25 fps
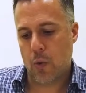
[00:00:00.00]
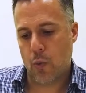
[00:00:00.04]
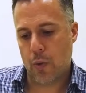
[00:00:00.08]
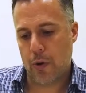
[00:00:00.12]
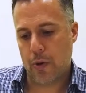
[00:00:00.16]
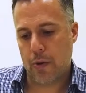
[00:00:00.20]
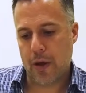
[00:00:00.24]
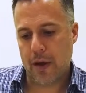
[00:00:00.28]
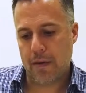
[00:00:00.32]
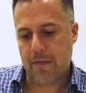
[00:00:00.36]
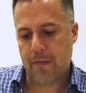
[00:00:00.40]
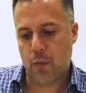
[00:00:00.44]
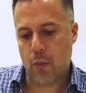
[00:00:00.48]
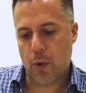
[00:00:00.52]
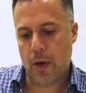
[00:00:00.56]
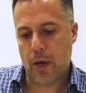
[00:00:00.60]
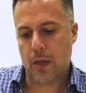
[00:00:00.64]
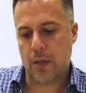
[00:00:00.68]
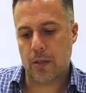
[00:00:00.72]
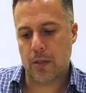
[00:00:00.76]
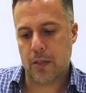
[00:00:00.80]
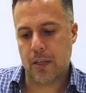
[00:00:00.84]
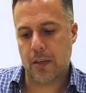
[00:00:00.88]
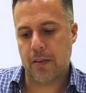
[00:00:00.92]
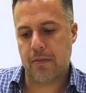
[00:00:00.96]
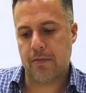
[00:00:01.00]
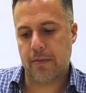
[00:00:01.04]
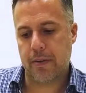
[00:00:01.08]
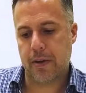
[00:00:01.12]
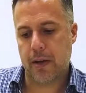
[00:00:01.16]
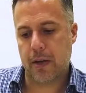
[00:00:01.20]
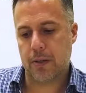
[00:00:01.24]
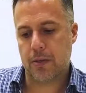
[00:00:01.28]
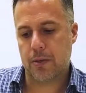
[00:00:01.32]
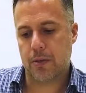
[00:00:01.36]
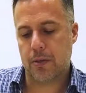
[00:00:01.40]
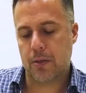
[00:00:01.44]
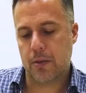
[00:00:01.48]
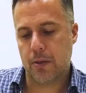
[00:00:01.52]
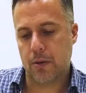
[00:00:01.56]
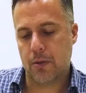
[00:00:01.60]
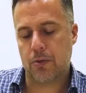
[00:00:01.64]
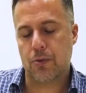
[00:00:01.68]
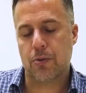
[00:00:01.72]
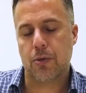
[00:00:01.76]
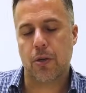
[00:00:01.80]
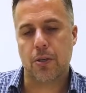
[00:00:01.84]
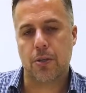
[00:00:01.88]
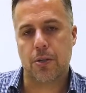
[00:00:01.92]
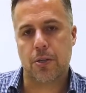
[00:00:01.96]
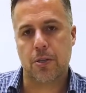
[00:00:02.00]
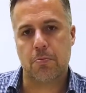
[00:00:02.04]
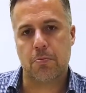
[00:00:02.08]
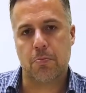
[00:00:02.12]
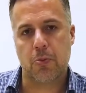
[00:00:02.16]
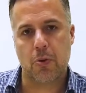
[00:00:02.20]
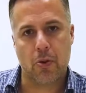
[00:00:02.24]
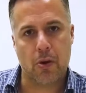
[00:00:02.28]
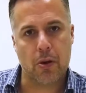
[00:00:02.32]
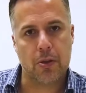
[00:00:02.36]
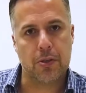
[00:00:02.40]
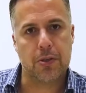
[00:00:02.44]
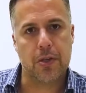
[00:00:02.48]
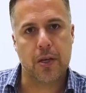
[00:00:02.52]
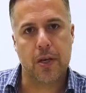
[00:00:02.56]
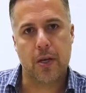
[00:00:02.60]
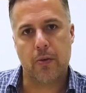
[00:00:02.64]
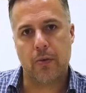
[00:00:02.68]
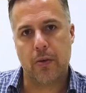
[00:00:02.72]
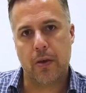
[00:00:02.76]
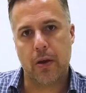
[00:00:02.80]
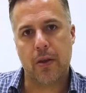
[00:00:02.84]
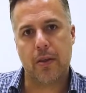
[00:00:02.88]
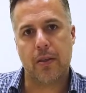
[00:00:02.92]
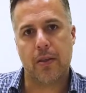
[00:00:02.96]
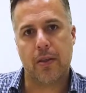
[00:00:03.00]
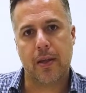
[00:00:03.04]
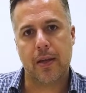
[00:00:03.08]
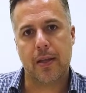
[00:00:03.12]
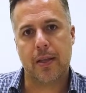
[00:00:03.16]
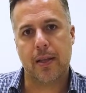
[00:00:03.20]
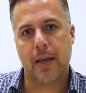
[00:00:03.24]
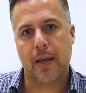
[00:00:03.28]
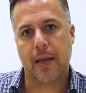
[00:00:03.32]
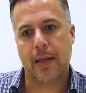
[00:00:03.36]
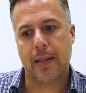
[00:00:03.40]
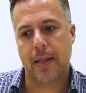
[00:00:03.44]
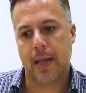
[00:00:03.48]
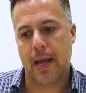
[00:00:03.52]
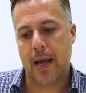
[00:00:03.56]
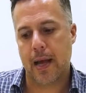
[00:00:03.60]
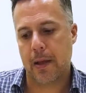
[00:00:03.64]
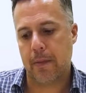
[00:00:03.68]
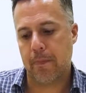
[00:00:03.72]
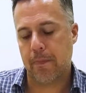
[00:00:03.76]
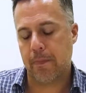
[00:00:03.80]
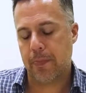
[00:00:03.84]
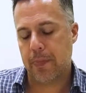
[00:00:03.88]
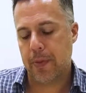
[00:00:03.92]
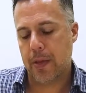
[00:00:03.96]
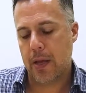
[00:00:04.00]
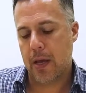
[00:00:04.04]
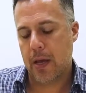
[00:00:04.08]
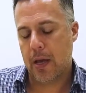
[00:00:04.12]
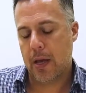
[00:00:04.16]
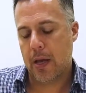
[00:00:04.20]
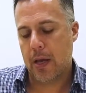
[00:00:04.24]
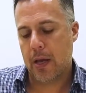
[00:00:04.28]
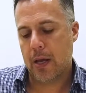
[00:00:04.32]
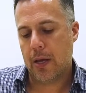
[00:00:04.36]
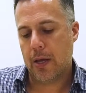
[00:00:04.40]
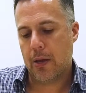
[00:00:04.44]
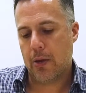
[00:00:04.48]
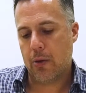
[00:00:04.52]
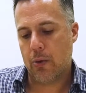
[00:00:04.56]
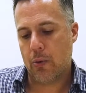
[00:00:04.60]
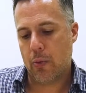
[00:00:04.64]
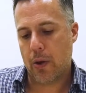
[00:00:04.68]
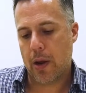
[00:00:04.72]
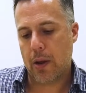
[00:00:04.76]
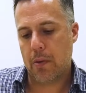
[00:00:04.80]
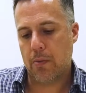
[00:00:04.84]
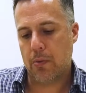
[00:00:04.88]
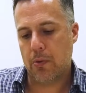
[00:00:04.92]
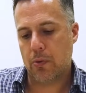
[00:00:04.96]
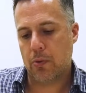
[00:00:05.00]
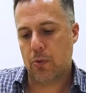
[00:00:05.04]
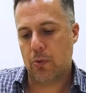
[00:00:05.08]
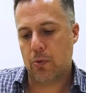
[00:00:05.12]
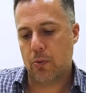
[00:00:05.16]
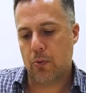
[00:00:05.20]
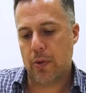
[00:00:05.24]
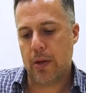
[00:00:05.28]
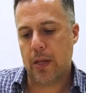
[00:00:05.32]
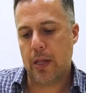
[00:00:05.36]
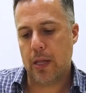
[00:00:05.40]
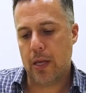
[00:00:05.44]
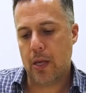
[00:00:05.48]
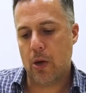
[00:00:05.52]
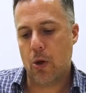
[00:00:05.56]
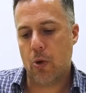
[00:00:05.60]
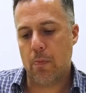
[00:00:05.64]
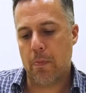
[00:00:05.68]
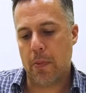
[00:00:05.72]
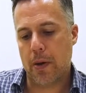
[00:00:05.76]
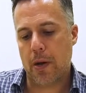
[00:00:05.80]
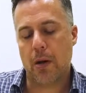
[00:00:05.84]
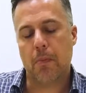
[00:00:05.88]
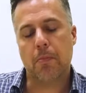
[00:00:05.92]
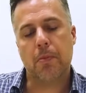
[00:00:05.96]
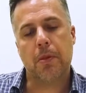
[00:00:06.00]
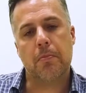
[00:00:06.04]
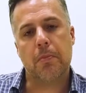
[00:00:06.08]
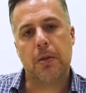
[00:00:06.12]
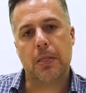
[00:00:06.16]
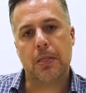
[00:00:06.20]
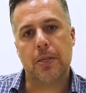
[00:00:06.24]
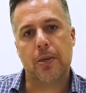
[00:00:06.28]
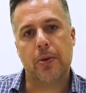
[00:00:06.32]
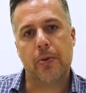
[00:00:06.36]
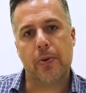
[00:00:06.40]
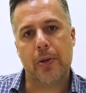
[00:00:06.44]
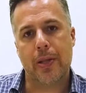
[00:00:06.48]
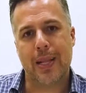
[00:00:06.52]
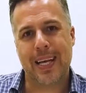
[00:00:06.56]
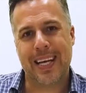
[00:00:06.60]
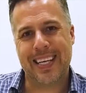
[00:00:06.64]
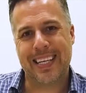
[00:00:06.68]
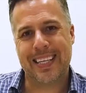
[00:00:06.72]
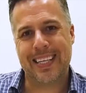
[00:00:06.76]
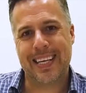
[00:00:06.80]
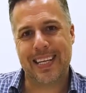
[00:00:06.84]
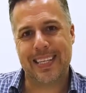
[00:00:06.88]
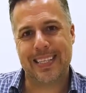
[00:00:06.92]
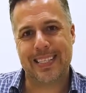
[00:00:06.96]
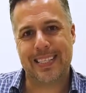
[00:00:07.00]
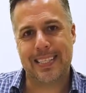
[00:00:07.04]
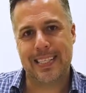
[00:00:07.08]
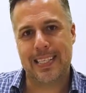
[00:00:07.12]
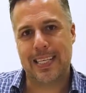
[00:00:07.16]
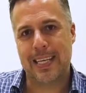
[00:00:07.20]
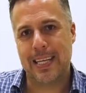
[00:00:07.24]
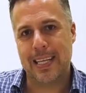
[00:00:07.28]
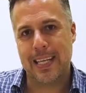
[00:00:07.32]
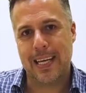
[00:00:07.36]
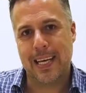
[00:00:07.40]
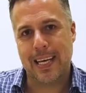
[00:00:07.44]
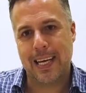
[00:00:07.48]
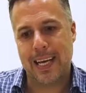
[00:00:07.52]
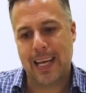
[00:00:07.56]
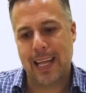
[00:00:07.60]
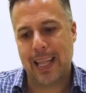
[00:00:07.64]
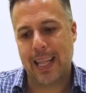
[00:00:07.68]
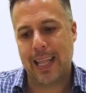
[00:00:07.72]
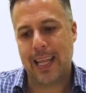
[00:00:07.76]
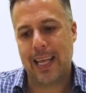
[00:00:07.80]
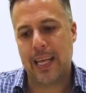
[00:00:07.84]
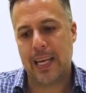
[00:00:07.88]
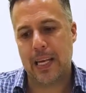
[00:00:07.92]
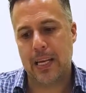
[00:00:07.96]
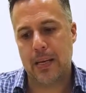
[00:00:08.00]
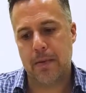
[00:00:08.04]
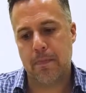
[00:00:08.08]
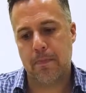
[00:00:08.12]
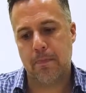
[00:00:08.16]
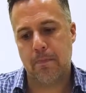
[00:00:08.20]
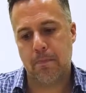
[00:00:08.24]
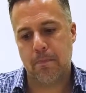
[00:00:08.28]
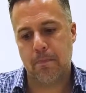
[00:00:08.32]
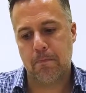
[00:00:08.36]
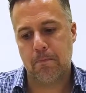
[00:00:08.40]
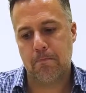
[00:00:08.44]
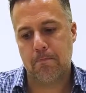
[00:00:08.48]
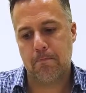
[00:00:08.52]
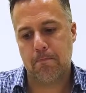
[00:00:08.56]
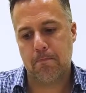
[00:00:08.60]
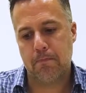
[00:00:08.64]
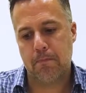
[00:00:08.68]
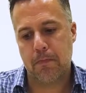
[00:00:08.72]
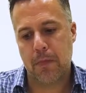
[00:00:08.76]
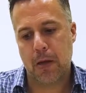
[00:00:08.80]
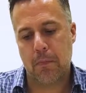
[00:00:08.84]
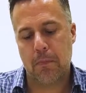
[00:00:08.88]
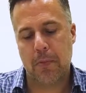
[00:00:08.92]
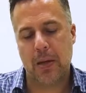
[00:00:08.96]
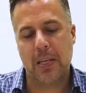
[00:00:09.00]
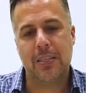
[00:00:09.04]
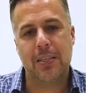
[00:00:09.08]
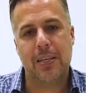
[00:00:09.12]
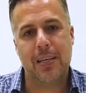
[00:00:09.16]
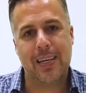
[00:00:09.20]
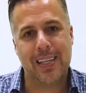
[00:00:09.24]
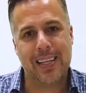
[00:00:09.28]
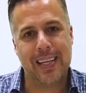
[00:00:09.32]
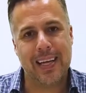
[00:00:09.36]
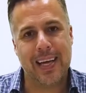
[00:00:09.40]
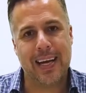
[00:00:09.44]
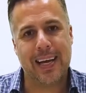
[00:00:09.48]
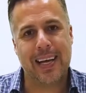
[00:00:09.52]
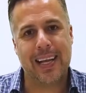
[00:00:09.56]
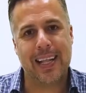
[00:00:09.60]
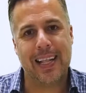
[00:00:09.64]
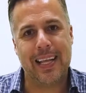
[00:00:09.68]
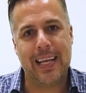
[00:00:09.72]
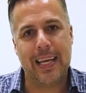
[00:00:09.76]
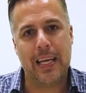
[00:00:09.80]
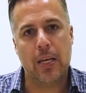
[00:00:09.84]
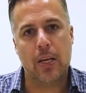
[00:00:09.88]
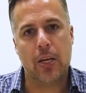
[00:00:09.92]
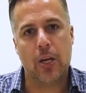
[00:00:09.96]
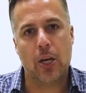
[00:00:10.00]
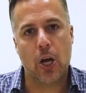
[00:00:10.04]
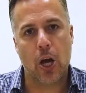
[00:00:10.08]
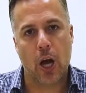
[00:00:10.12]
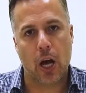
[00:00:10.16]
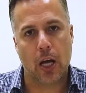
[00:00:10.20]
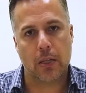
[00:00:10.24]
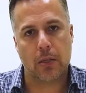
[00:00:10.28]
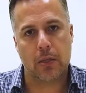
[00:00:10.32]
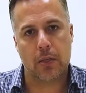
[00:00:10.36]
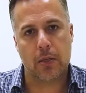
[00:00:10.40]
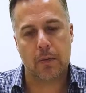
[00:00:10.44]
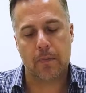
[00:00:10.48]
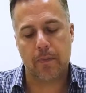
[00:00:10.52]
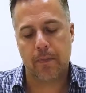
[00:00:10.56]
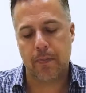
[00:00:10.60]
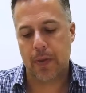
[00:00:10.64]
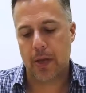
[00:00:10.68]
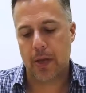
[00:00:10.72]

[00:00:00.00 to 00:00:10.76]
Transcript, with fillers: When you have weld defects, you know, such as porosity or anything like that, you're able to really open up the material and, and see the clean, uh, basically a clean cut.